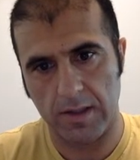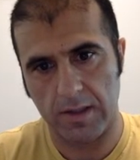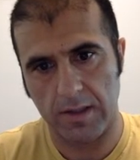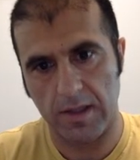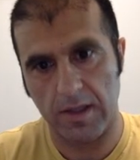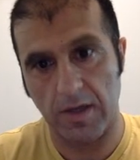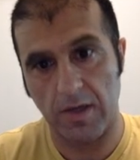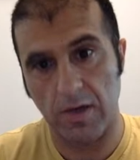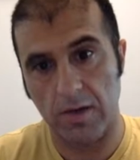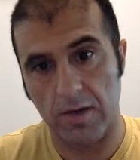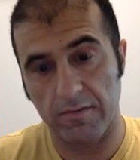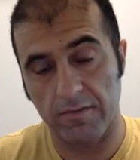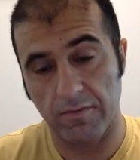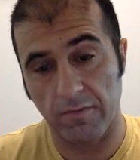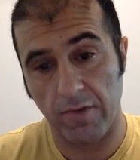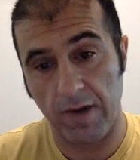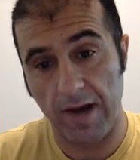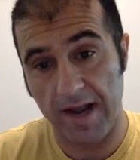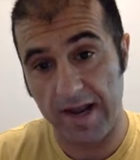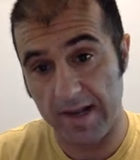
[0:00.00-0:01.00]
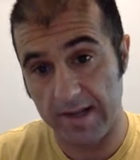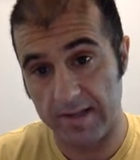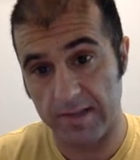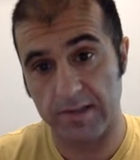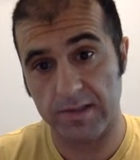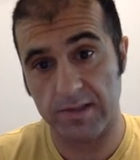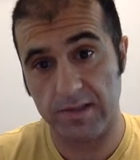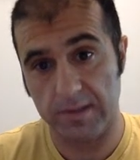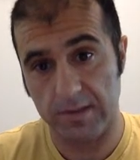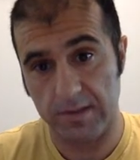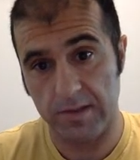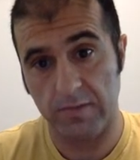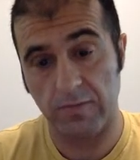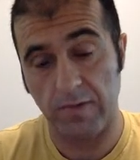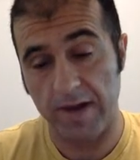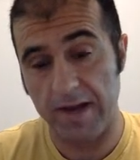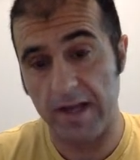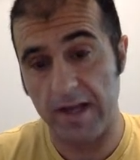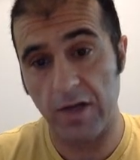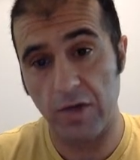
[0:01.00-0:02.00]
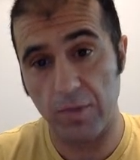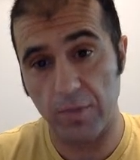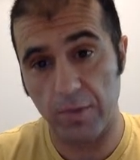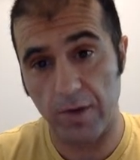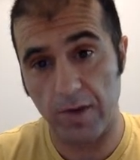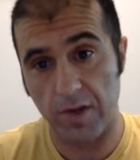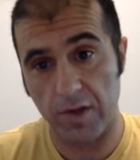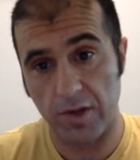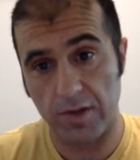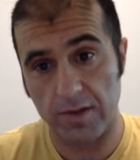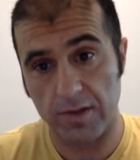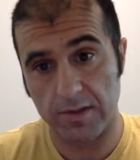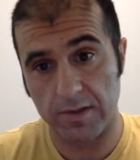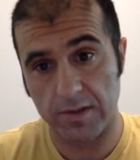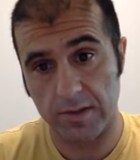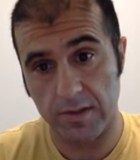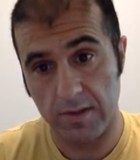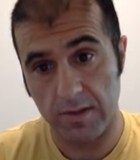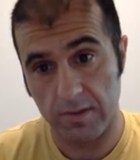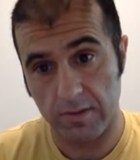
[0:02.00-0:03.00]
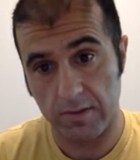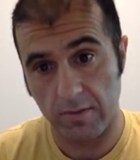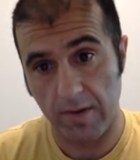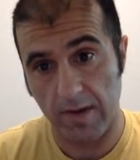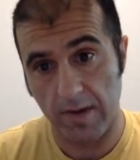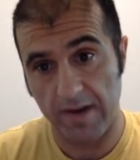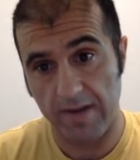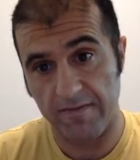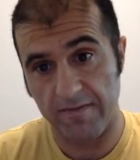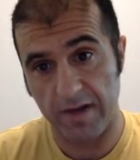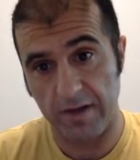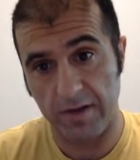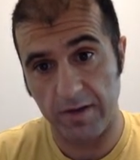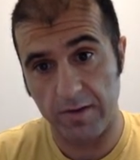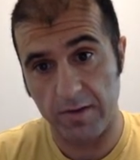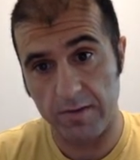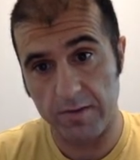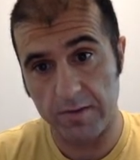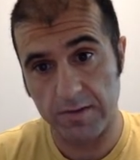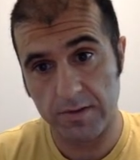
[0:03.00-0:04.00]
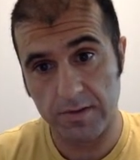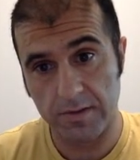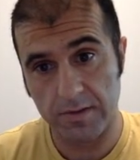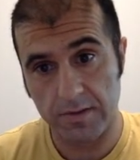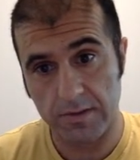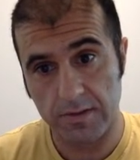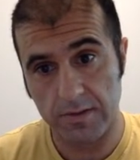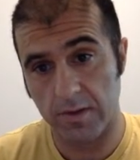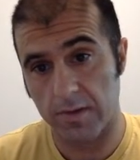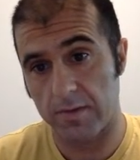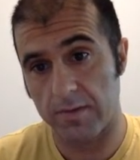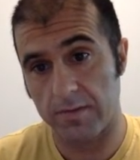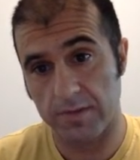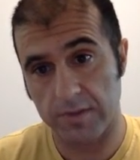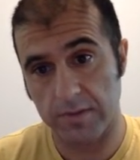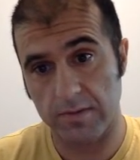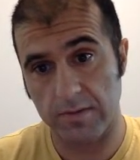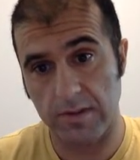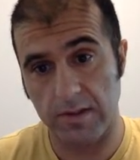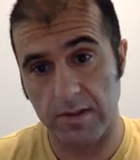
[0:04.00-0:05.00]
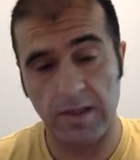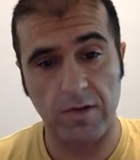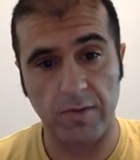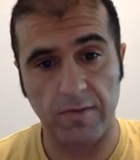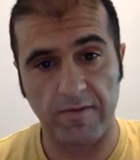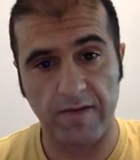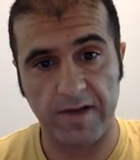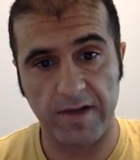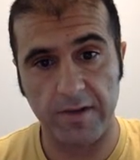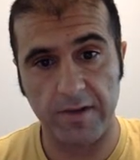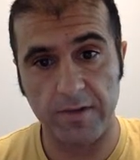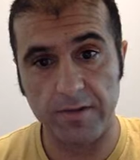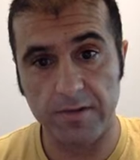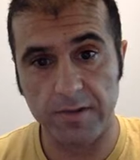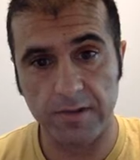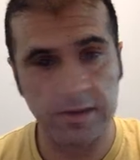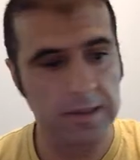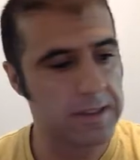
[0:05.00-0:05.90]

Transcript: in all of ranks, rank enumerations rank values, or even values,